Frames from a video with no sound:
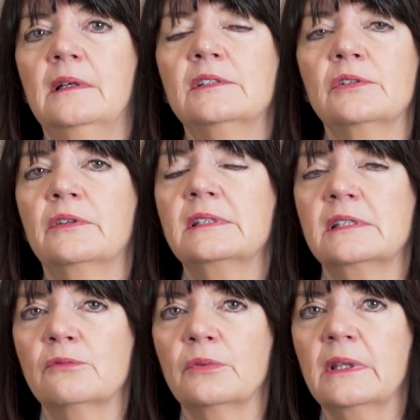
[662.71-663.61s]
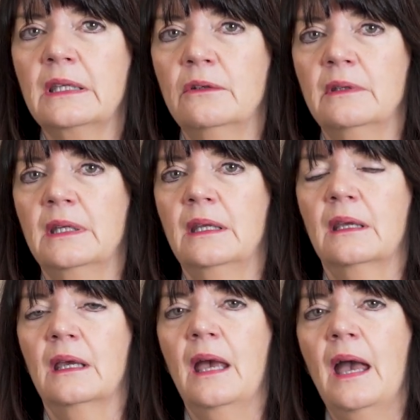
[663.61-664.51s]
So this is really
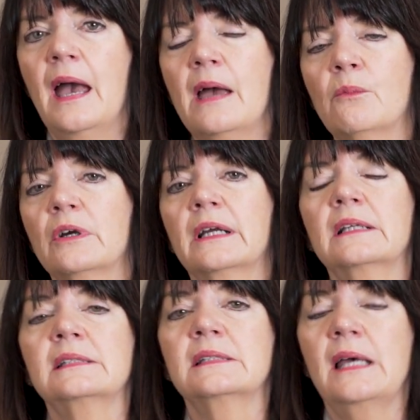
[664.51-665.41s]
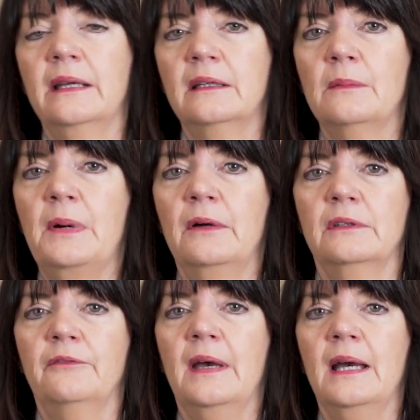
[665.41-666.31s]
unique, and we're excited about
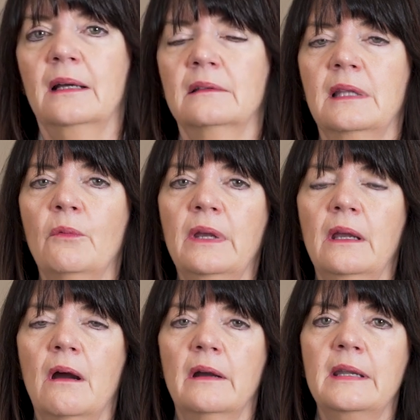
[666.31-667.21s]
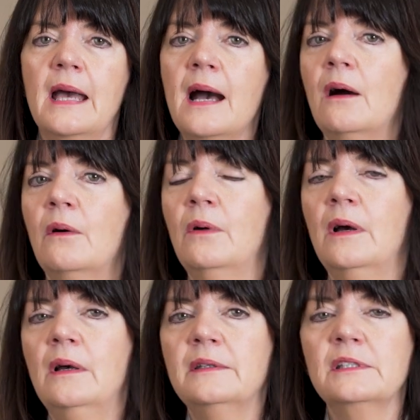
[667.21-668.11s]
the fact that we are now
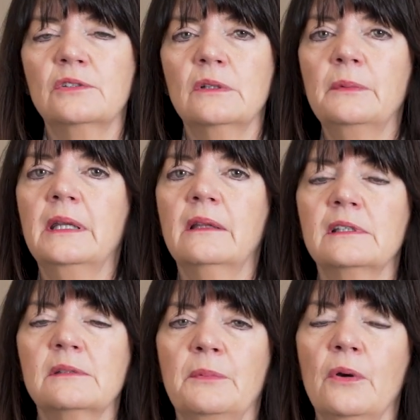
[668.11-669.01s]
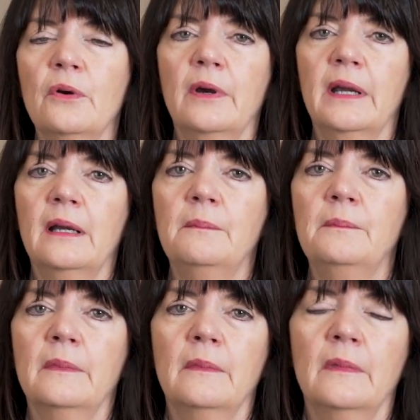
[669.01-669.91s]
distributing this program
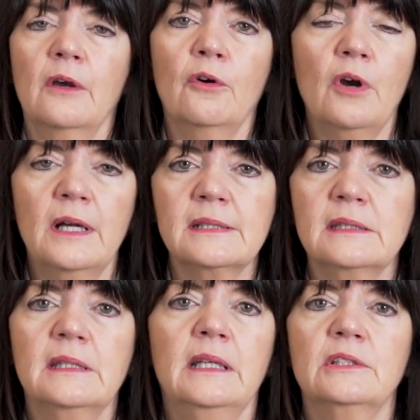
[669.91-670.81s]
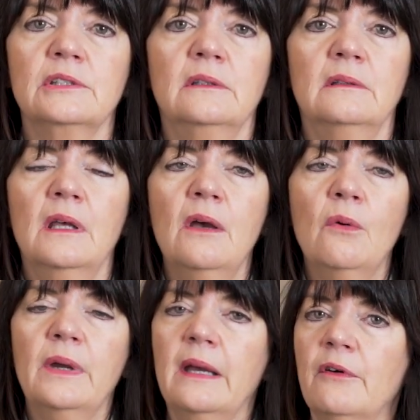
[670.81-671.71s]
across the nation.
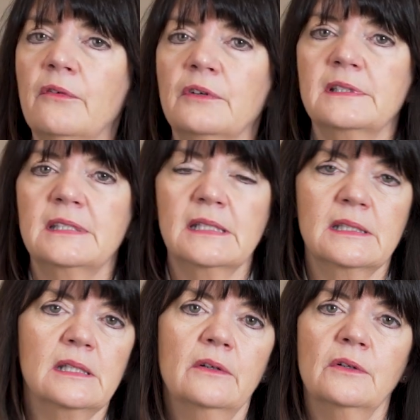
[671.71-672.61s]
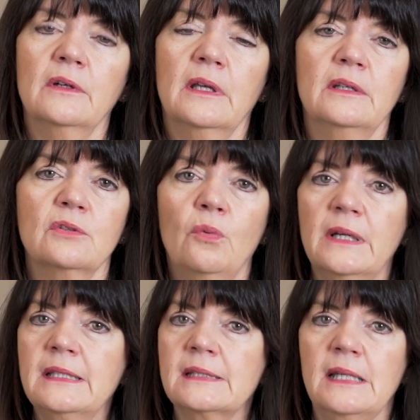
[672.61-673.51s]
We have over
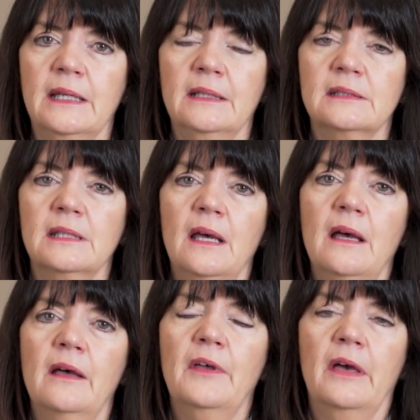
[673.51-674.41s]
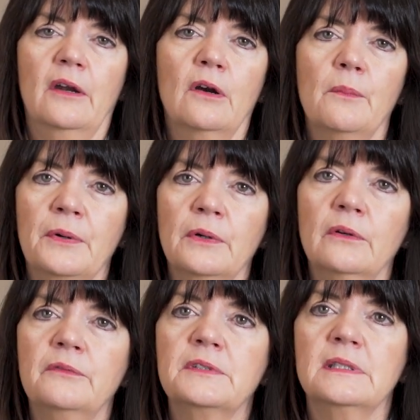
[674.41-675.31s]
620 sites that are
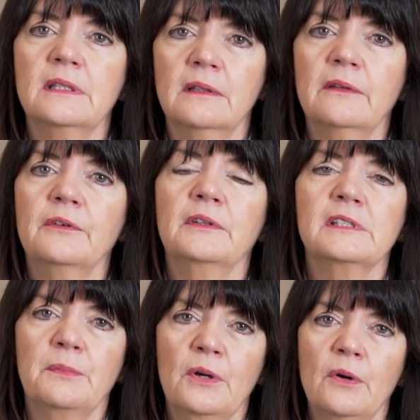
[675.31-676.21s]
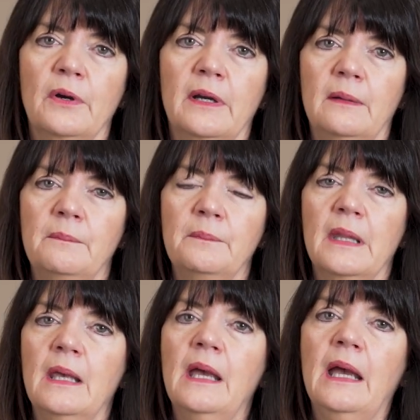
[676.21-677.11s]
approved to deliver this program,
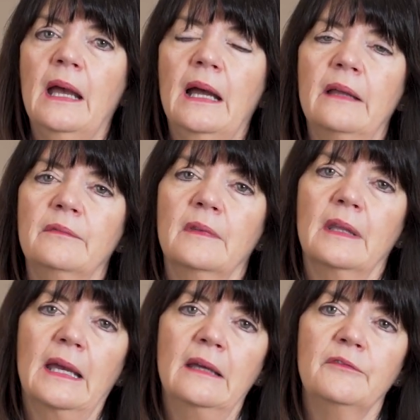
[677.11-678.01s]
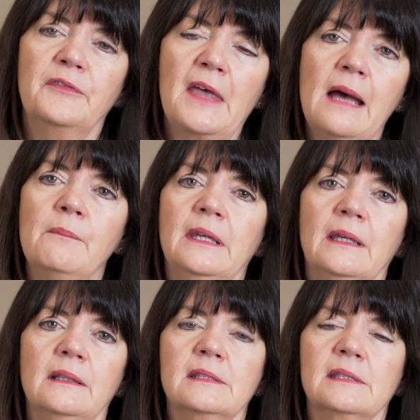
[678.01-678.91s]
and that
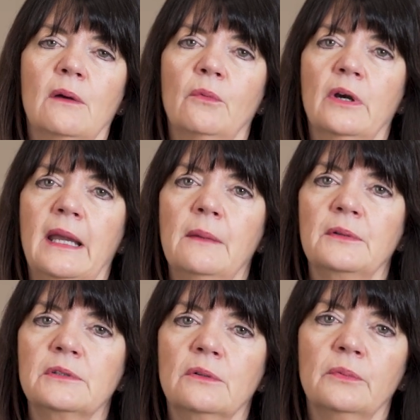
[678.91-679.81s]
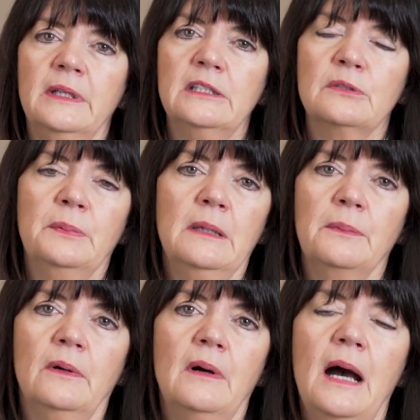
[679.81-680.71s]
means that we're able to reach
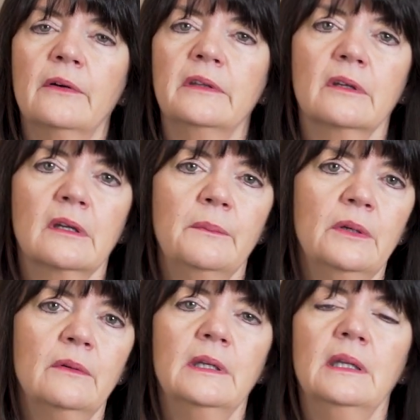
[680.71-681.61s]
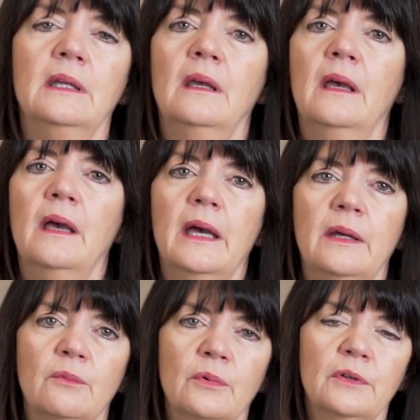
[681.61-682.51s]
people out in the community
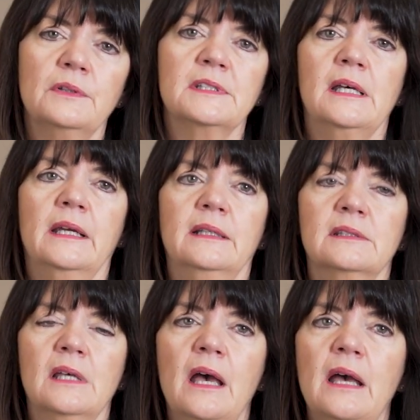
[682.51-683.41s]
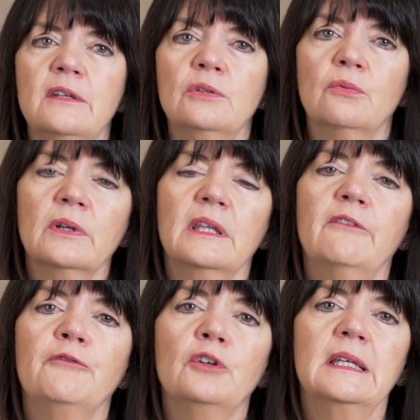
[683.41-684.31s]
and rural sites to really
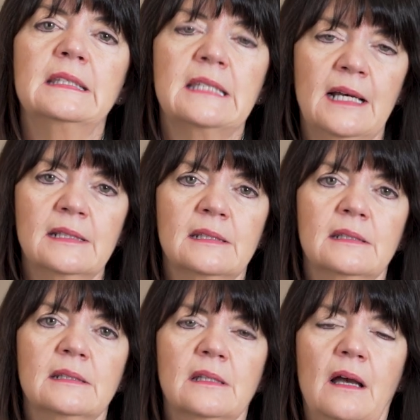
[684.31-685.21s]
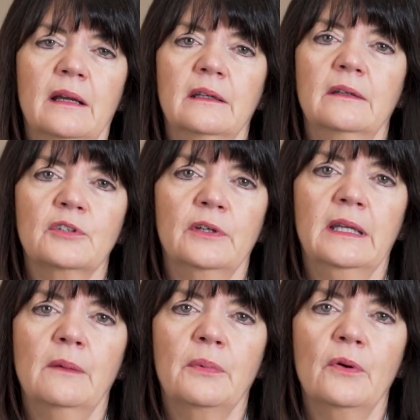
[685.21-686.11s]
fully test this cognitive
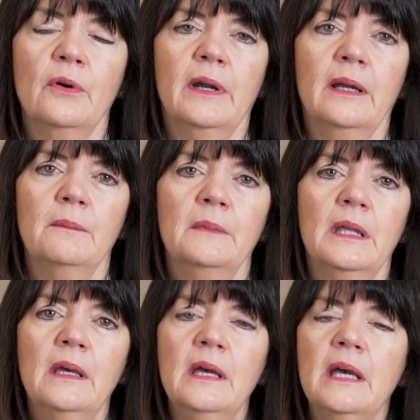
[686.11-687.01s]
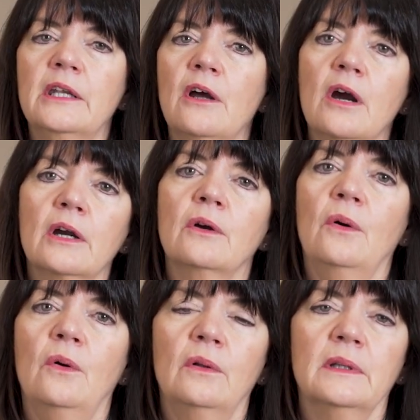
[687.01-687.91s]
training program. And our
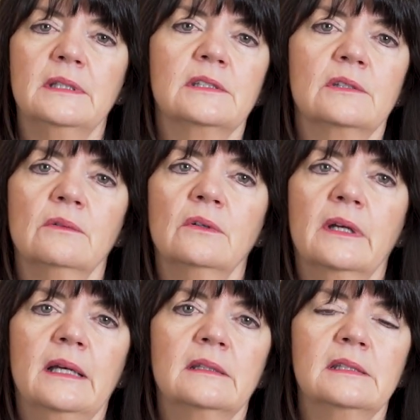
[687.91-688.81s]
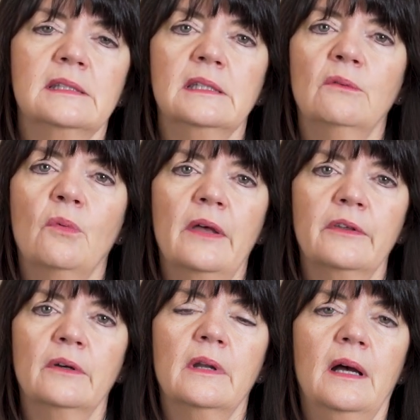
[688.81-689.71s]
goal is to see
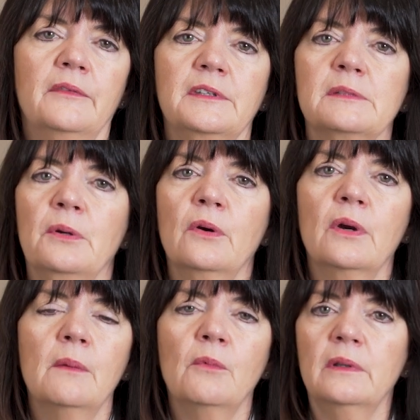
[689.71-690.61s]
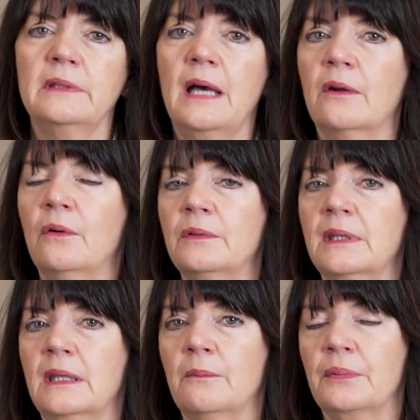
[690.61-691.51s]
whether or not this program will not
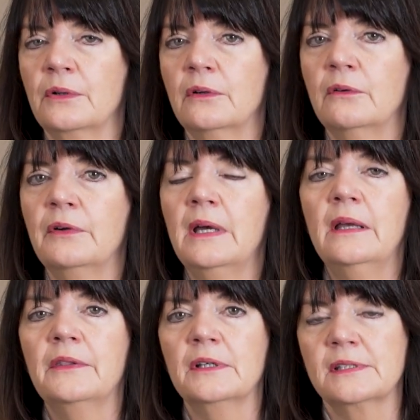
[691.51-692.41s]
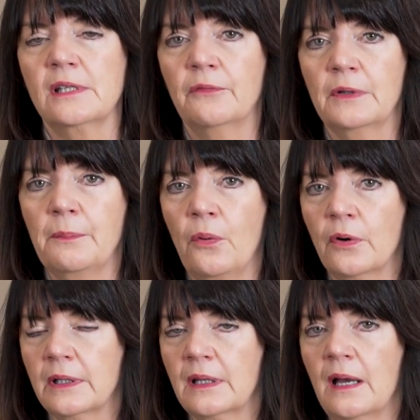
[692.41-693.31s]
only improve their
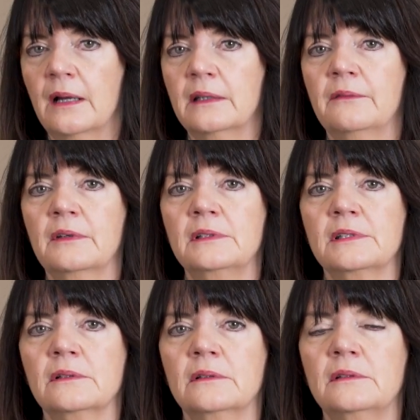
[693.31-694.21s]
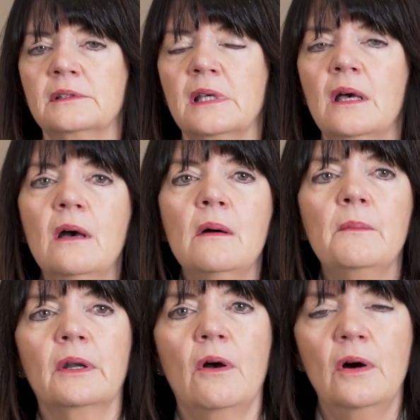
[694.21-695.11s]
self-reported cognitive concerns,
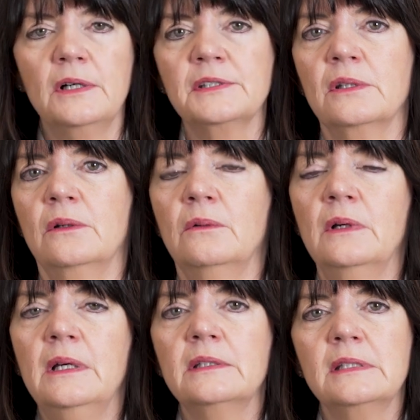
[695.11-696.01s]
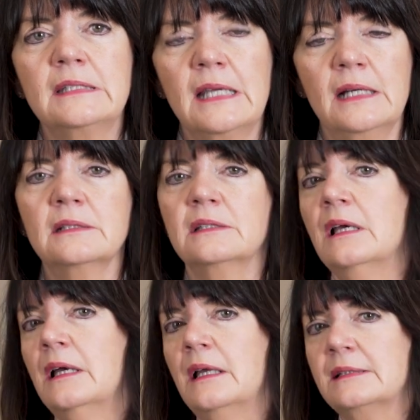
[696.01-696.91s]
but also to test
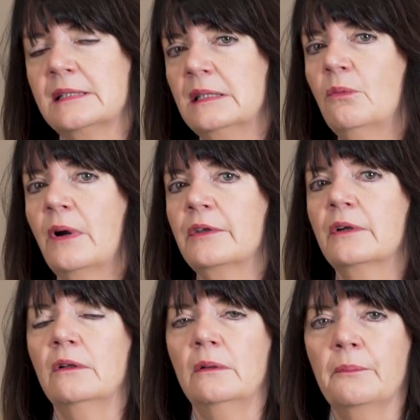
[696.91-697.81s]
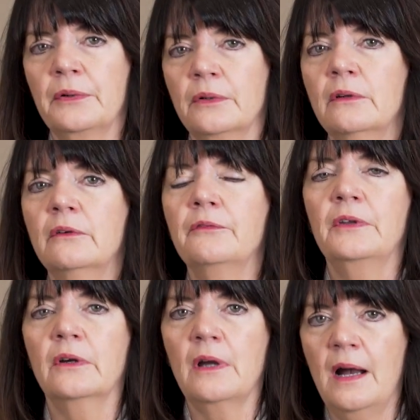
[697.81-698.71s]
and see whether it'll improve
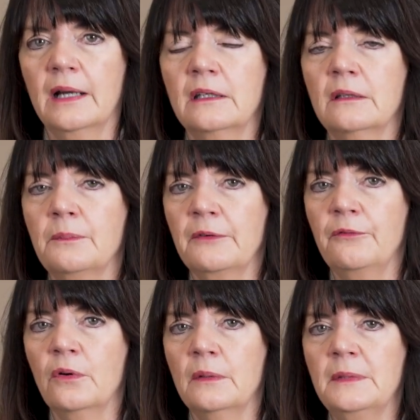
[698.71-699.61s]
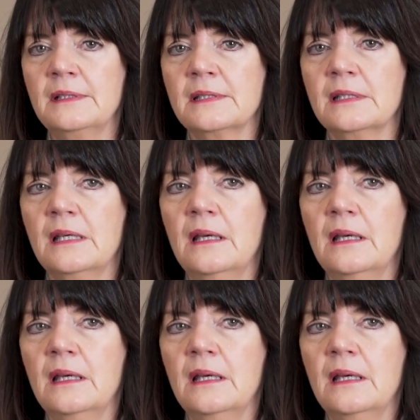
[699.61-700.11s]
their cognitive performance,